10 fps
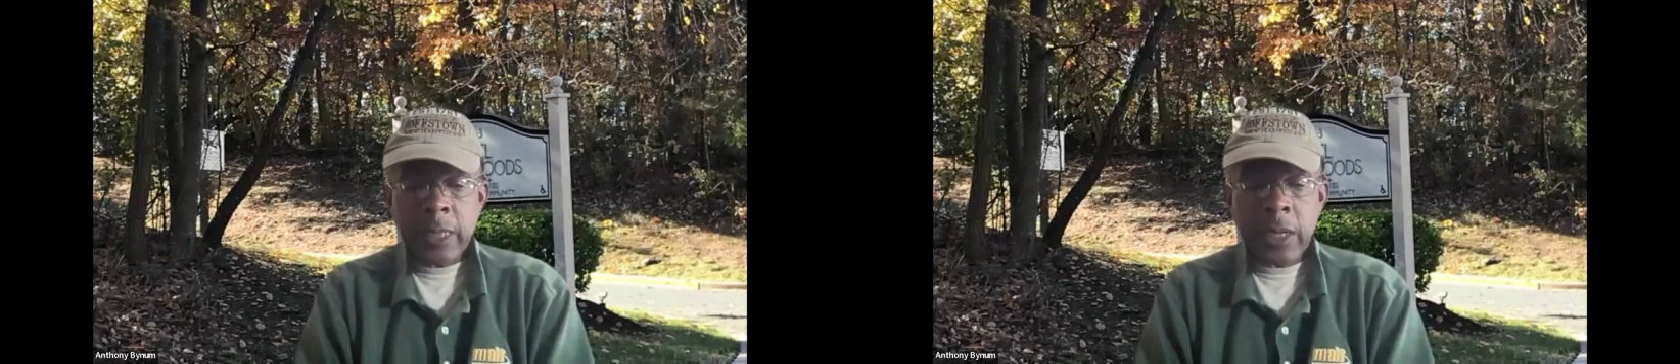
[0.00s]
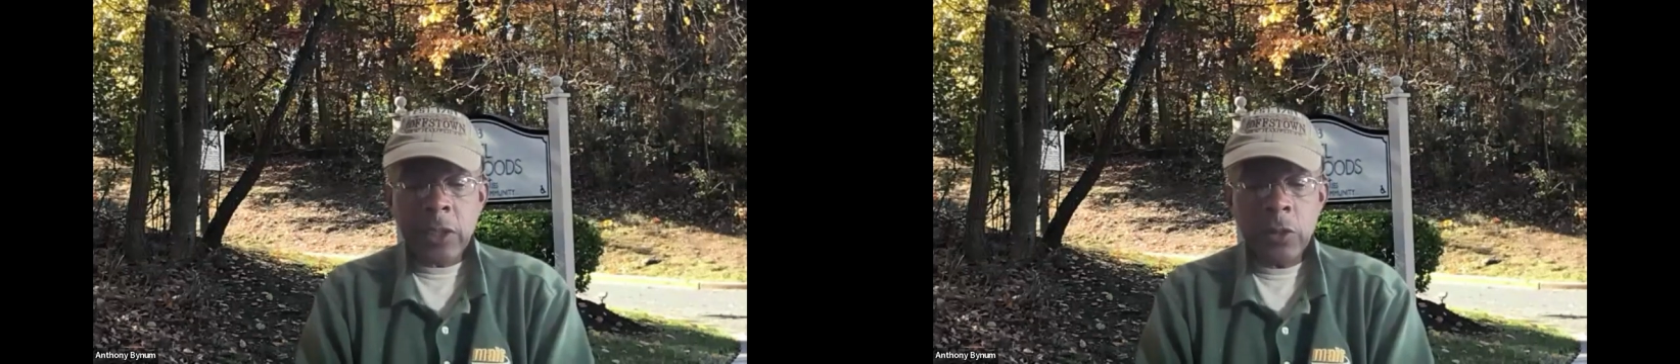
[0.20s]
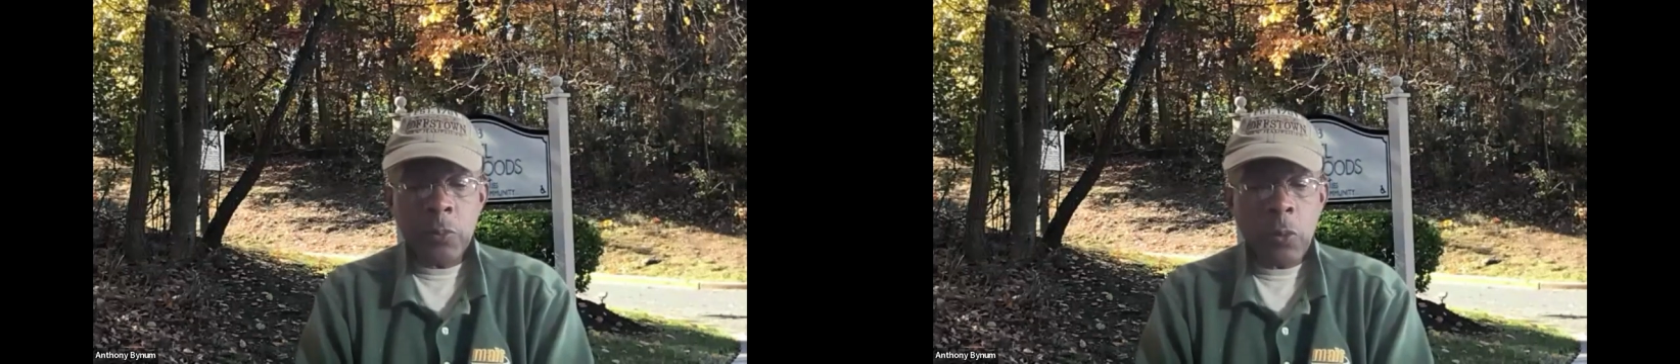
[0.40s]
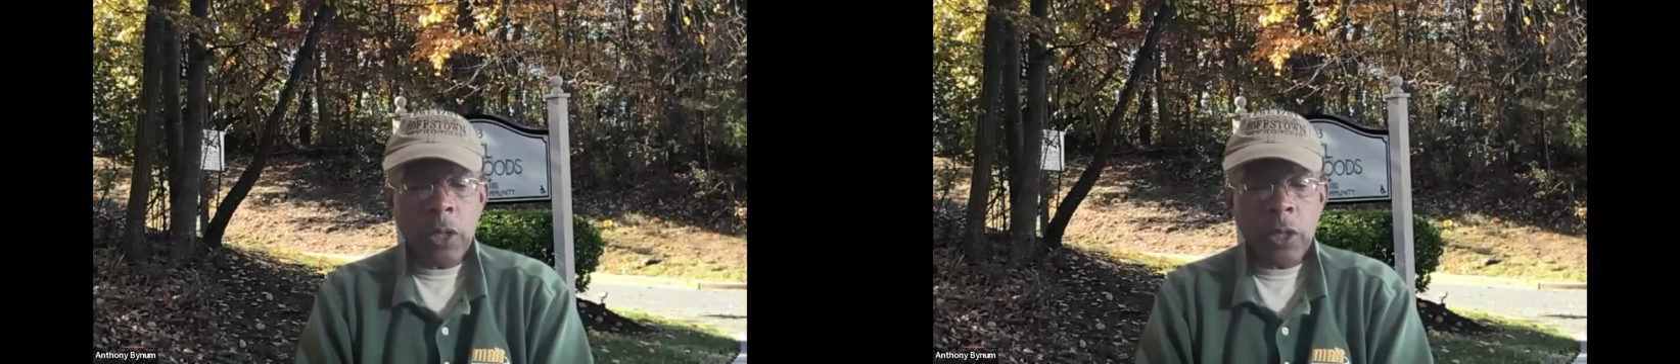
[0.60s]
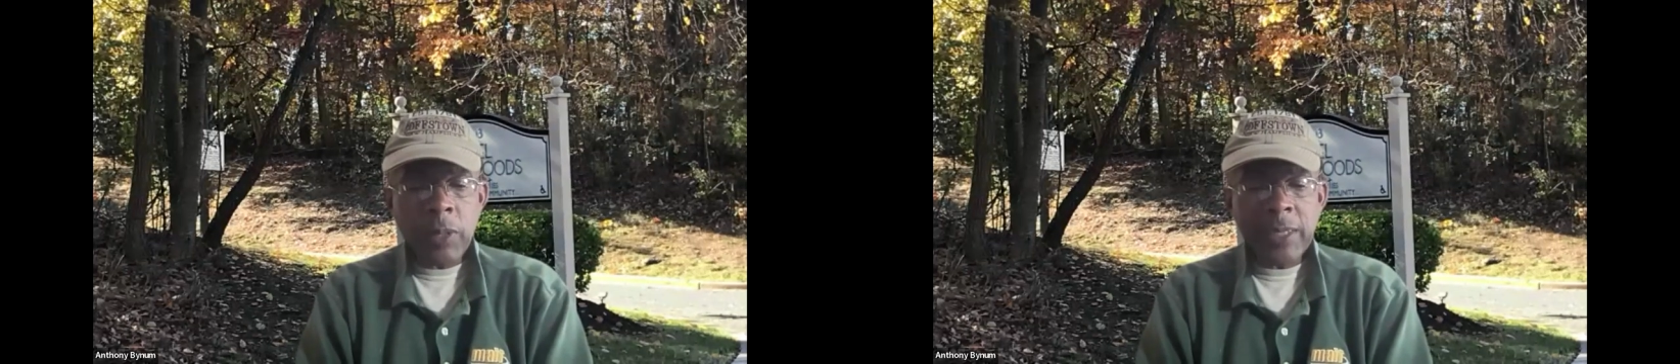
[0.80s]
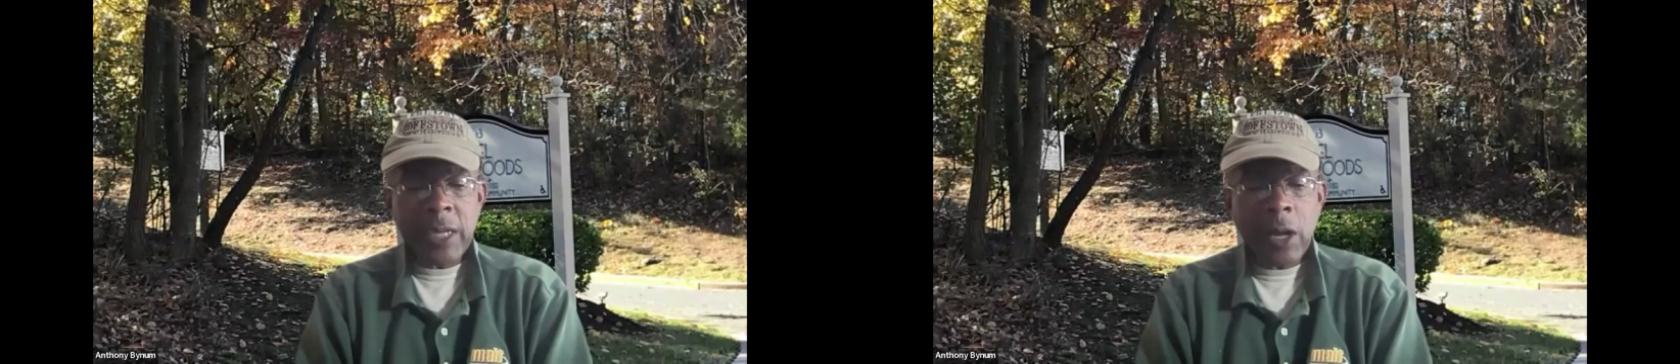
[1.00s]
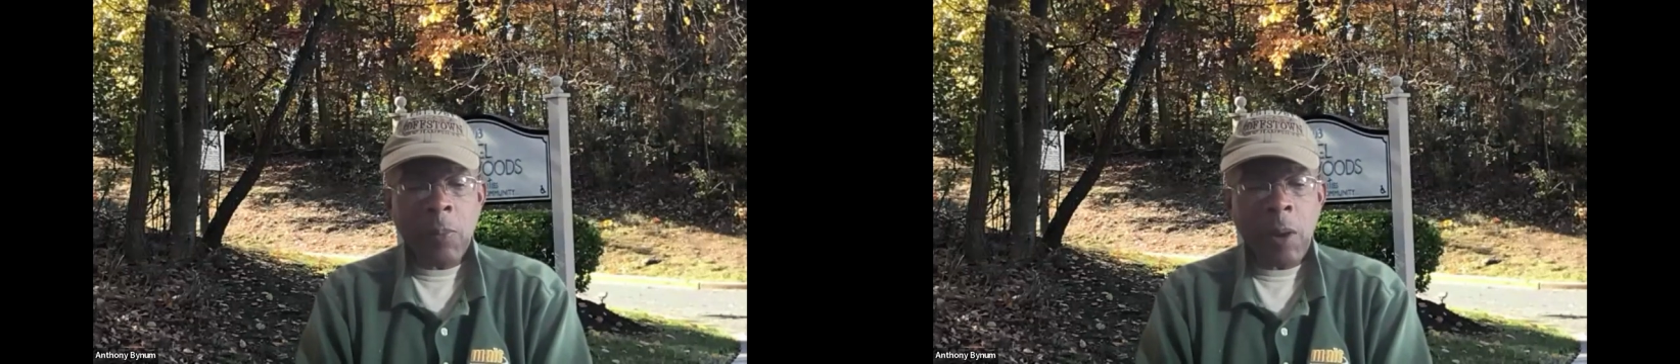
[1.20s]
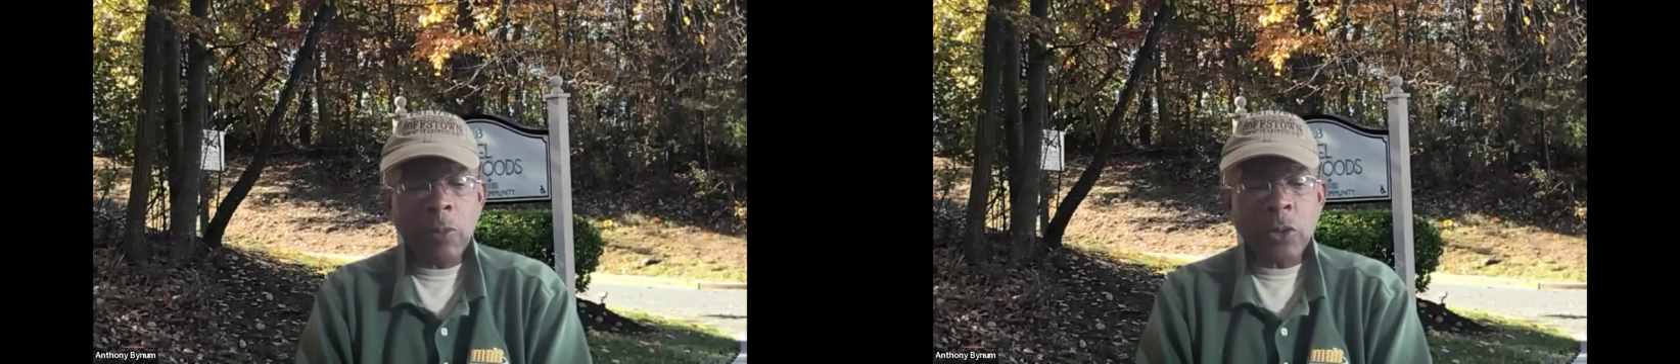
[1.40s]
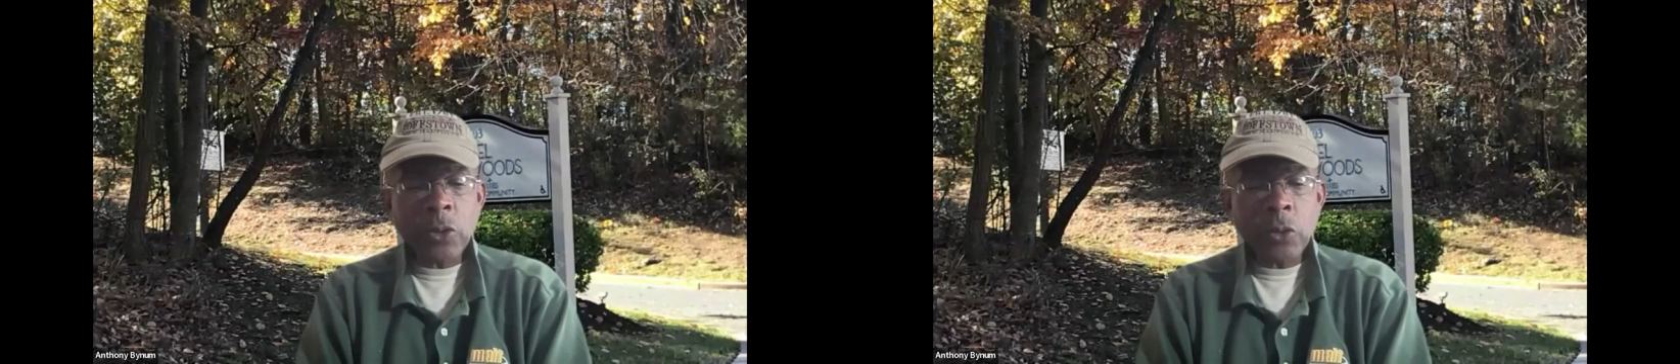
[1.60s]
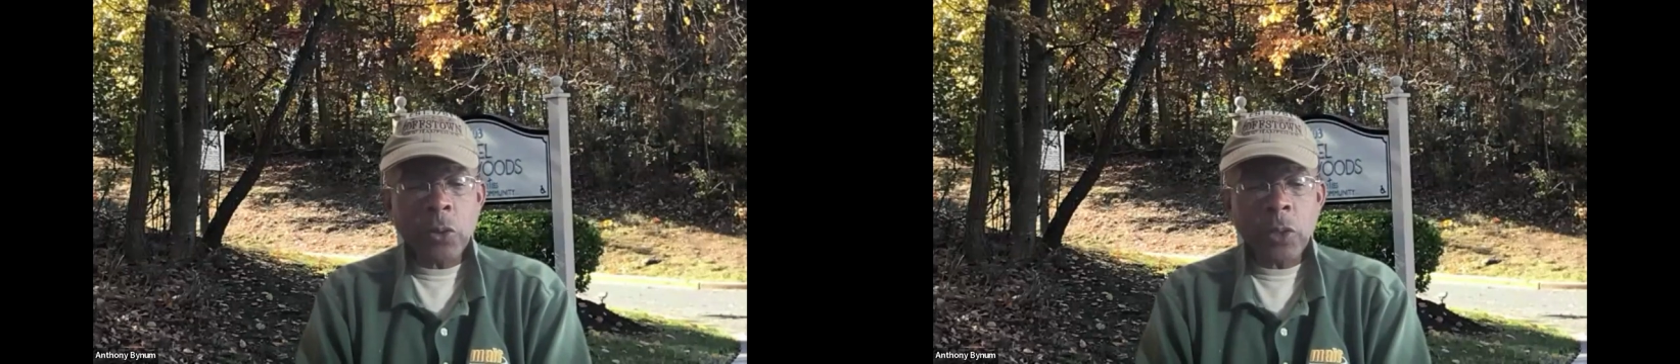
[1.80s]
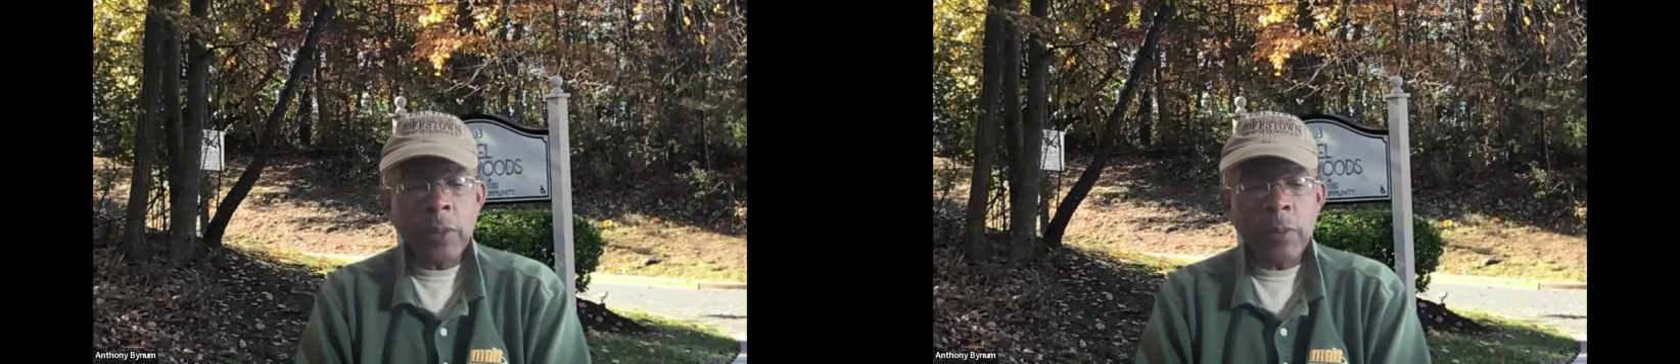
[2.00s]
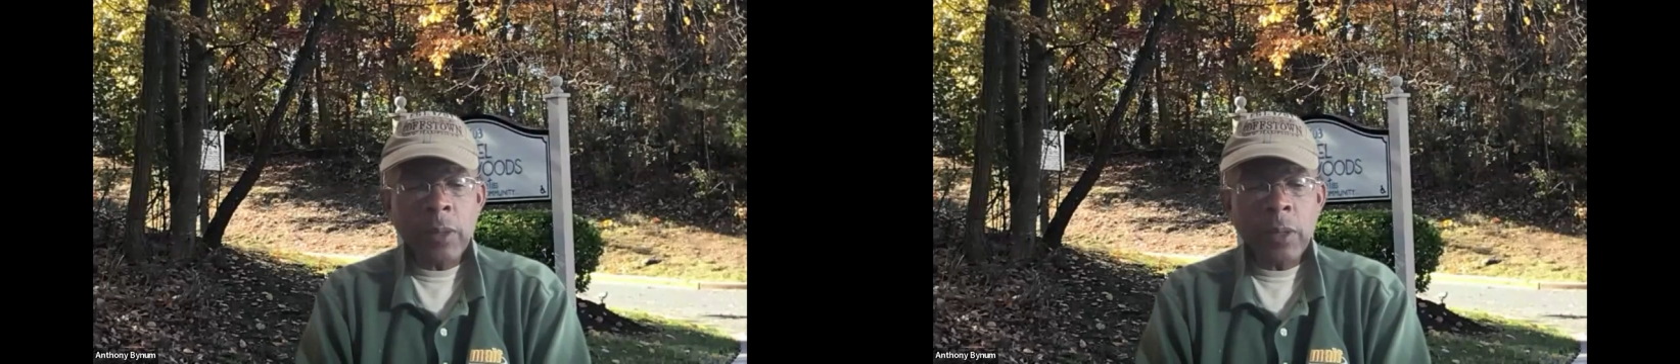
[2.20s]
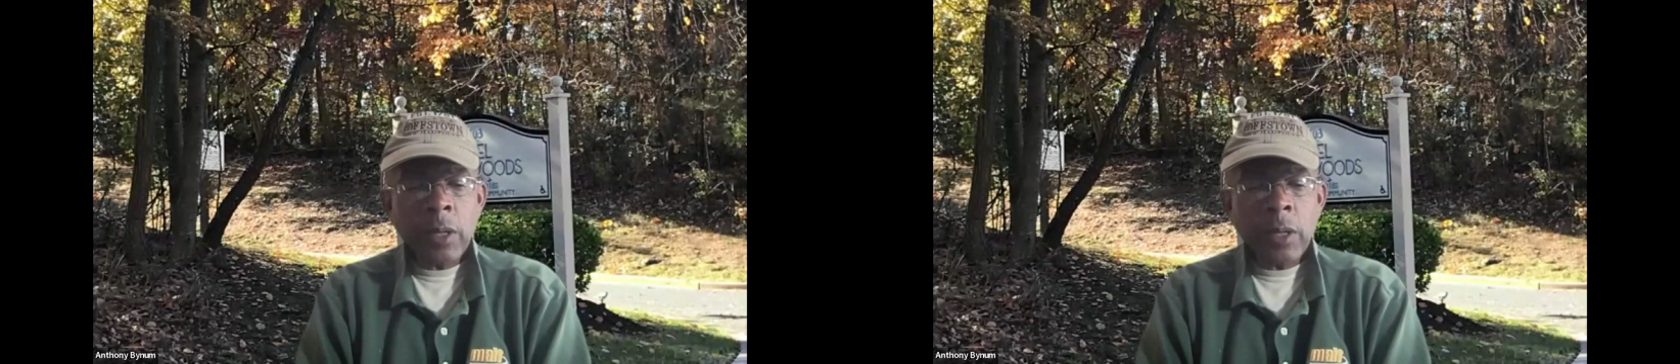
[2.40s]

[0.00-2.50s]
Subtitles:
Now, she was born in a place called Mount Sterling,